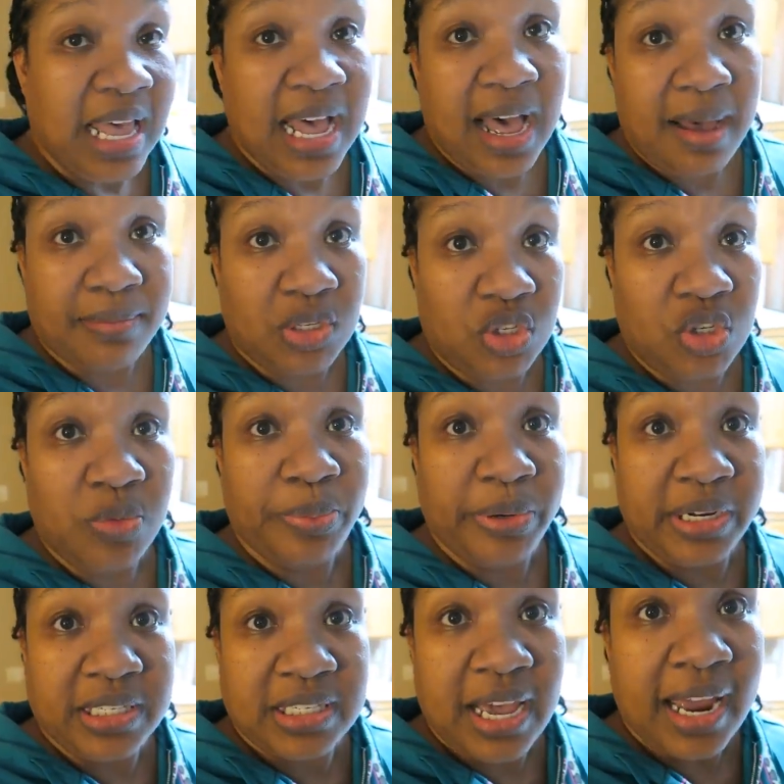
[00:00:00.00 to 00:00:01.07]
I'm
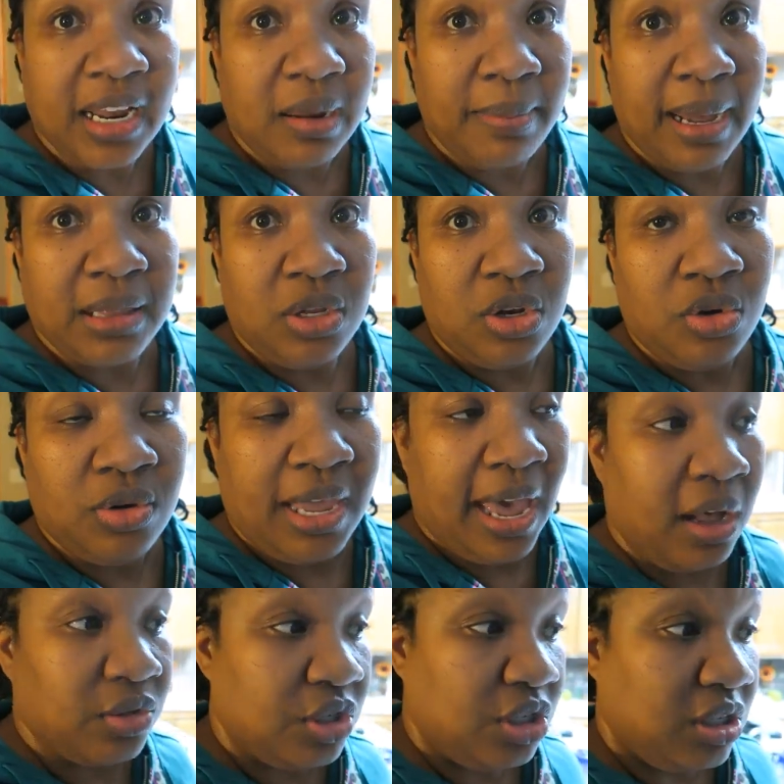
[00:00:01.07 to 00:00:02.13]
super excited about the new
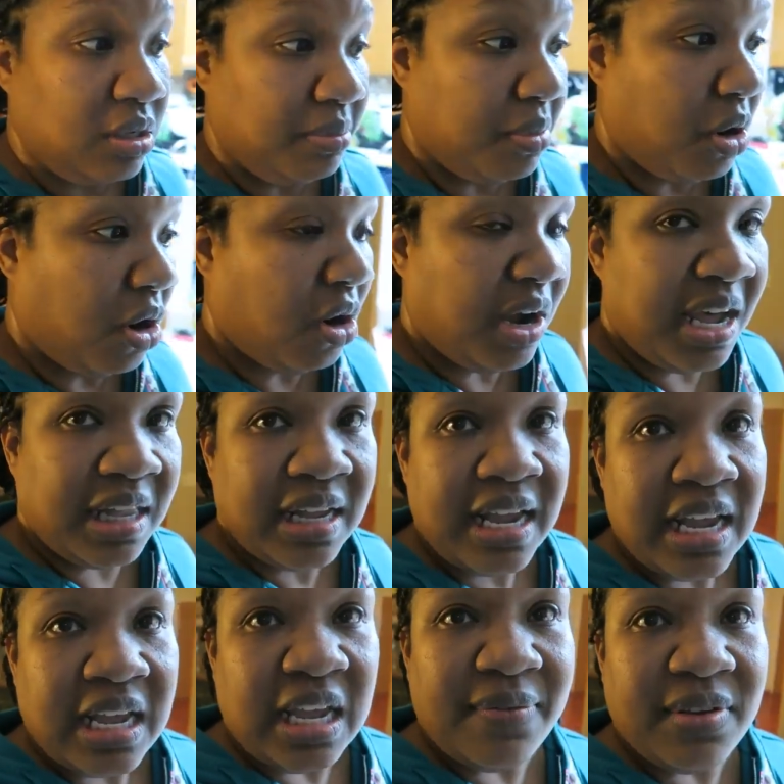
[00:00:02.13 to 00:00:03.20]
couches tomorrow. And
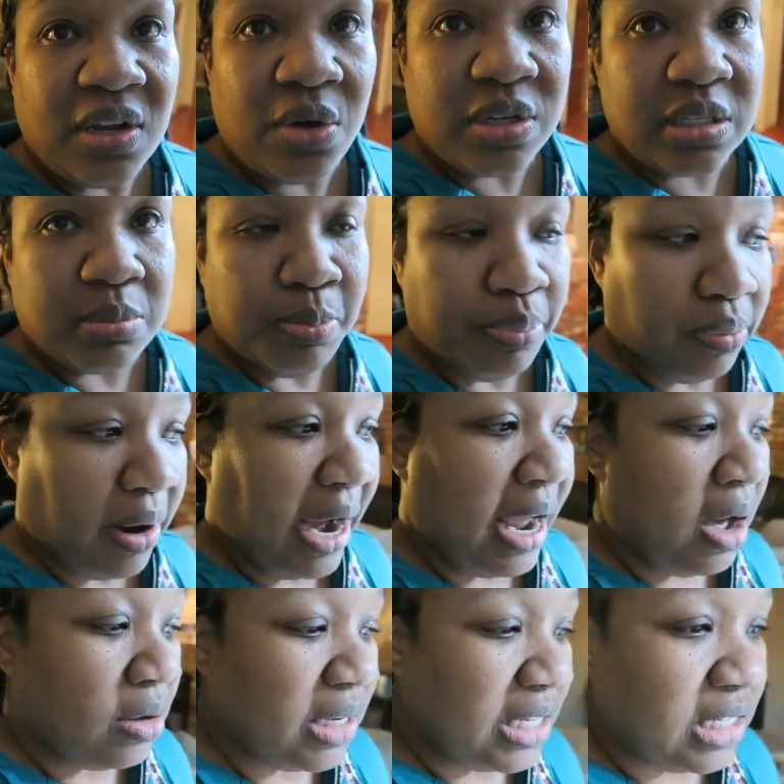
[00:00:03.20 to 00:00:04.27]
even though it's
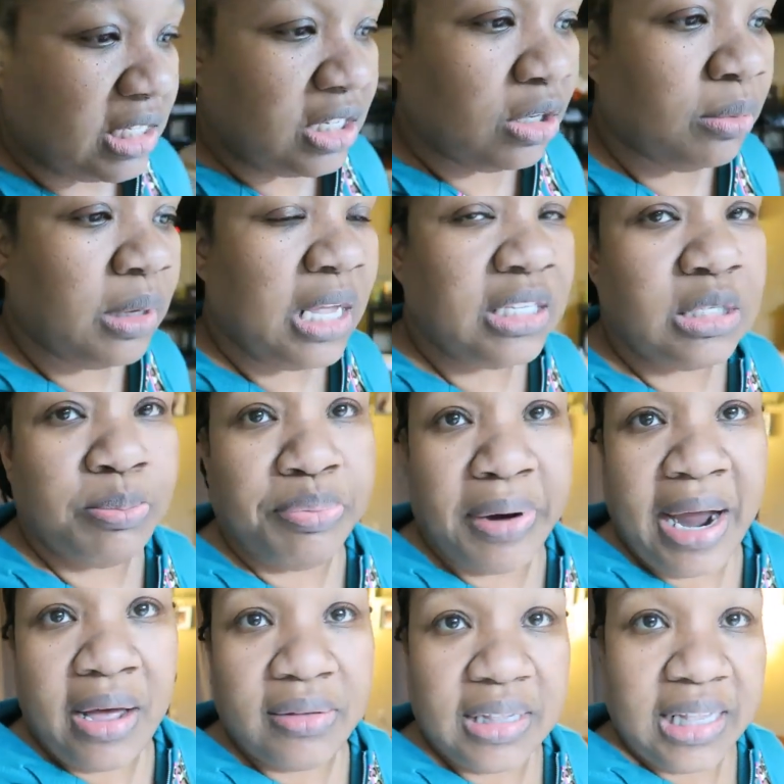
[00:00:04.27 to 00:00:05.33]
brown, it's still, it's
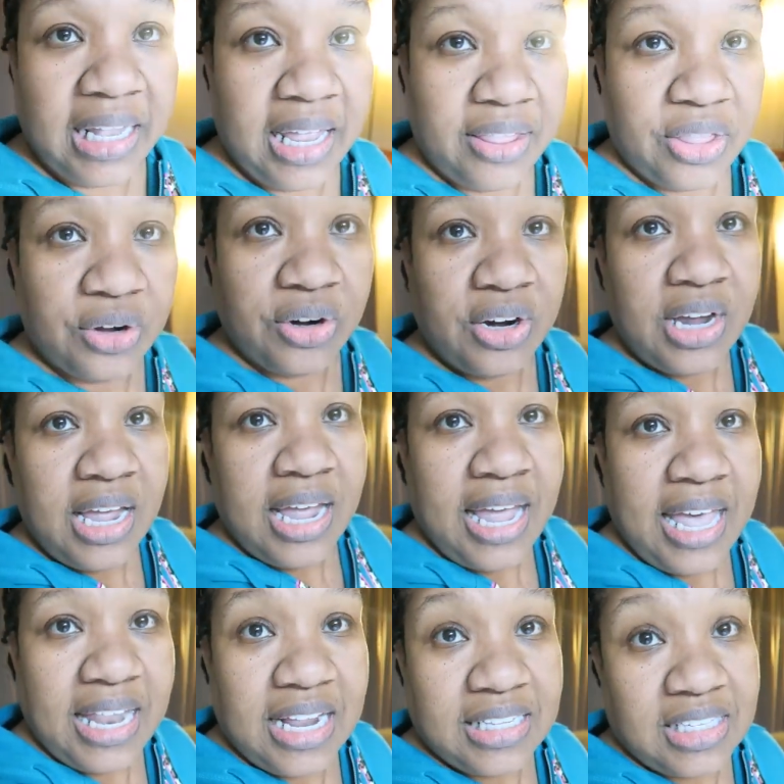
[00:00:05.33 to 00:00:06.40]
brown leather
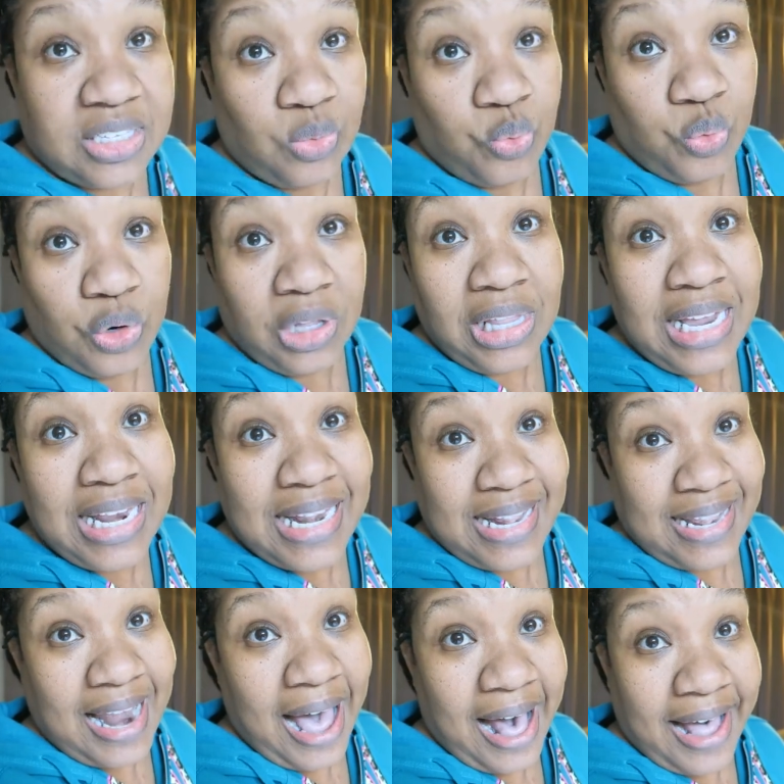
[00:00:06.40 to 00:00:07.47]
and it's really
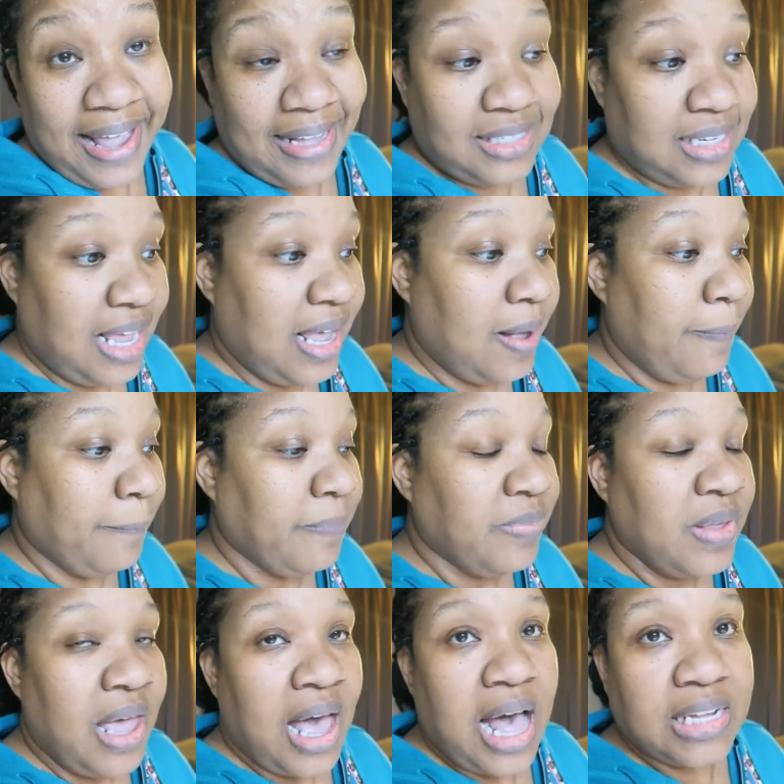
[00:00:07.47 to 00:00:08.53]
nice. And
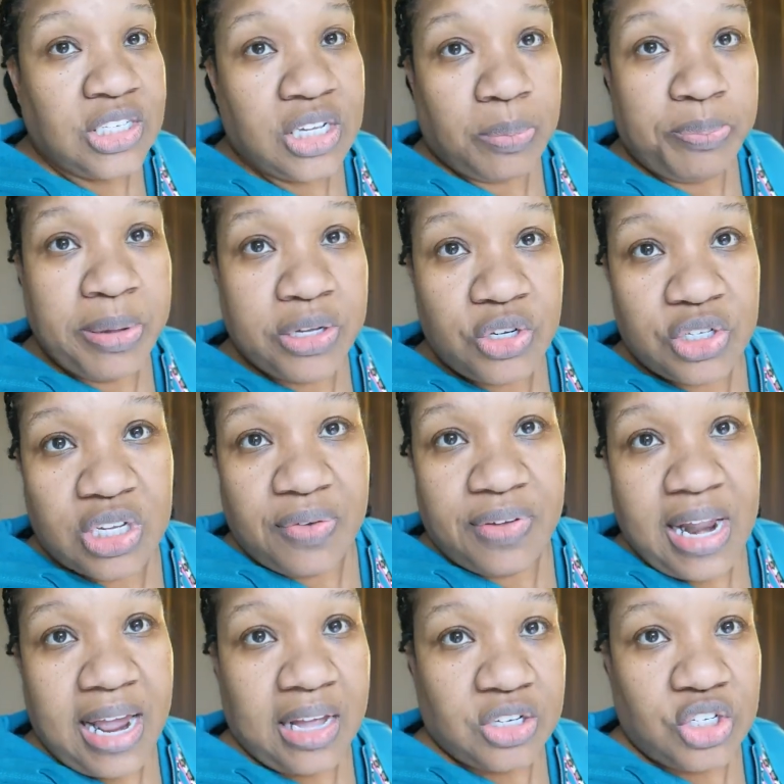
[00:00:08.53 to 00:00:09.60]
I took pictures of
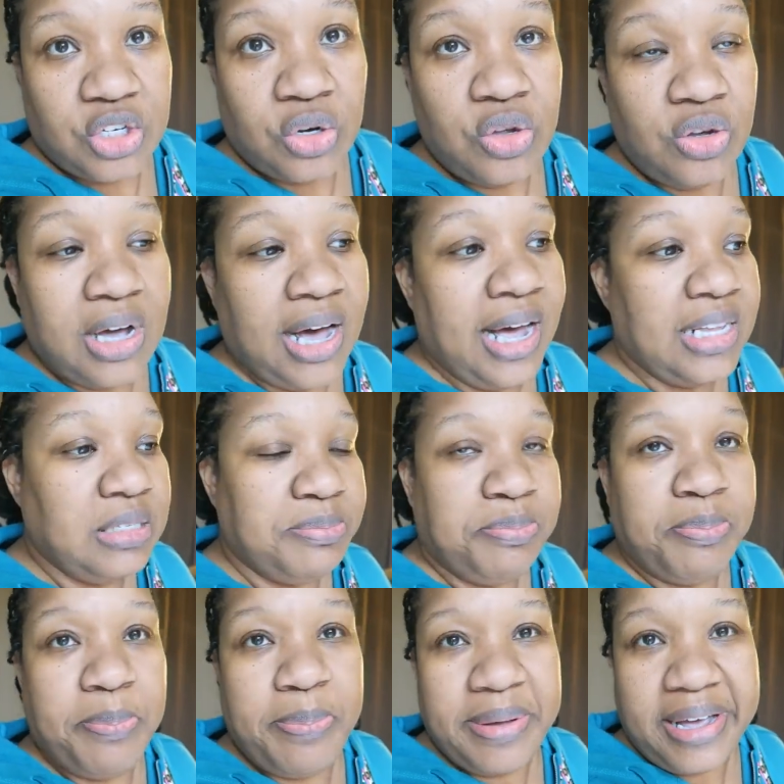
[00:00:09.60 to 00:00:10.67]
it. I could show you guys,
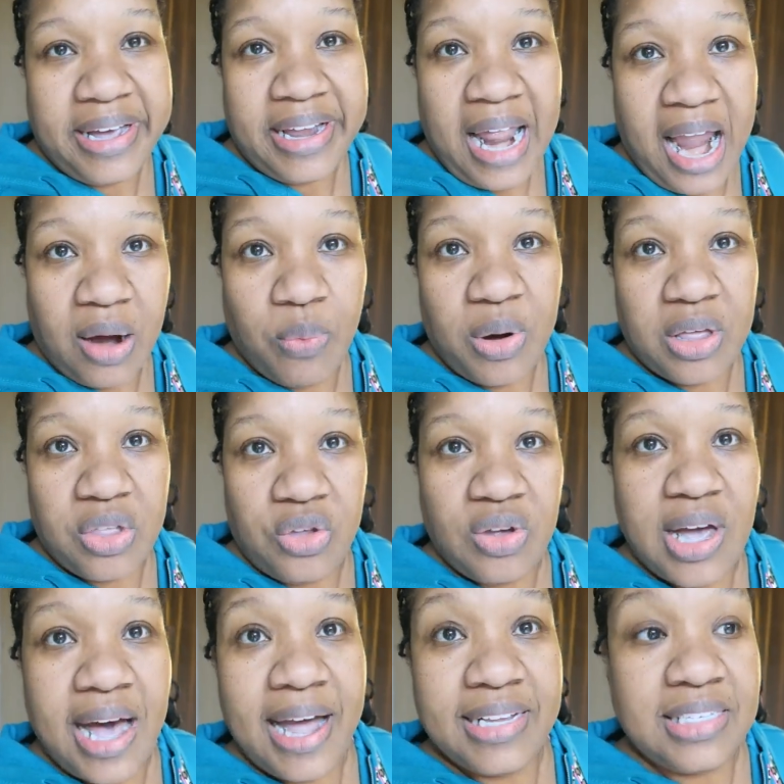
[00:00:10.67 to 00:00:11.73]
but I'd rather you
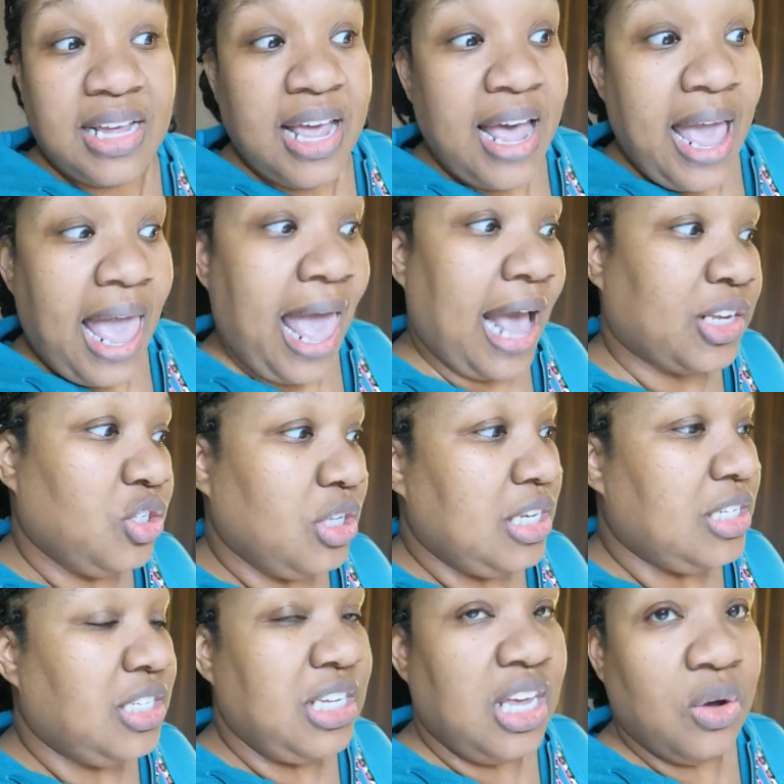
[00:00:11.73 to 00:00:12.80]
guys
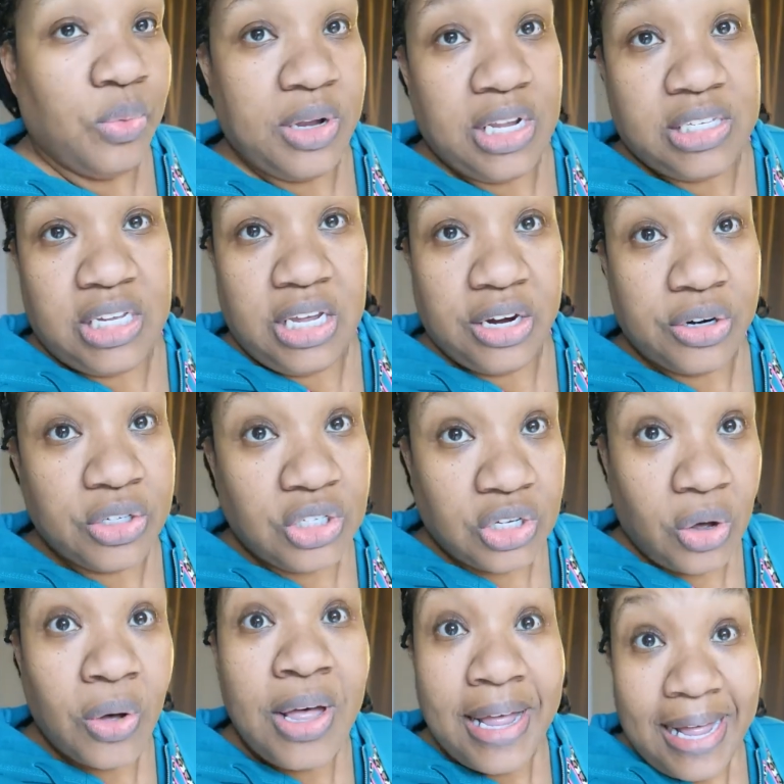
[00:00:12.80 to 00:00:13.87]
actually see it when it's here.
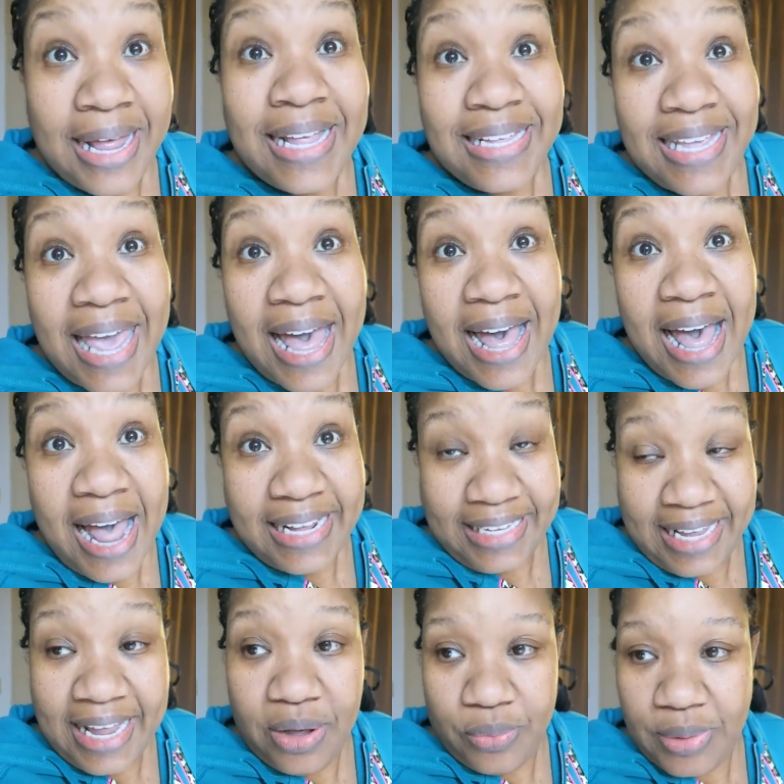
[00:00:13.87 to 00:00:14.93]
So yeah,
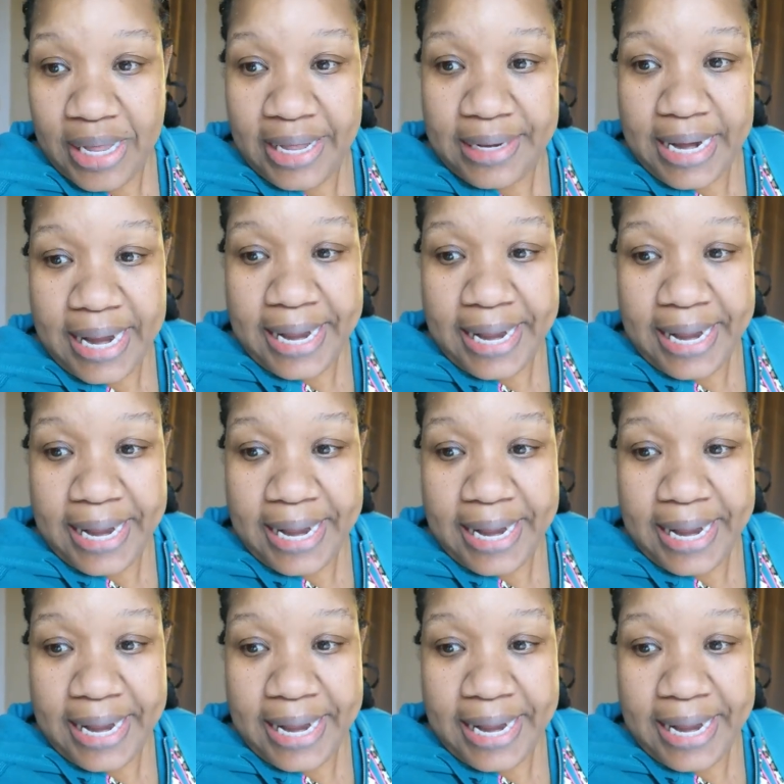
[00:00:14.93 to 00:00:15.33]
can't wait.